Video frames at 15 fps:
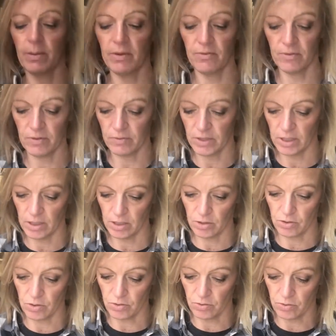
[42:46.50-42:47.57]
be 15
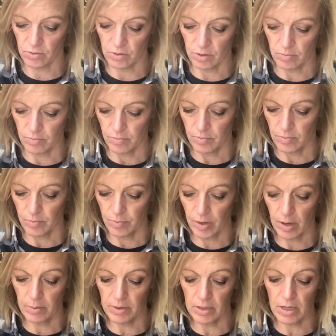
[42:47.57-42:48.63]
years old.
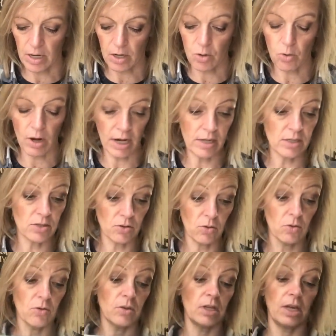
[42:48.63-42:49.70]
Probably not quite as old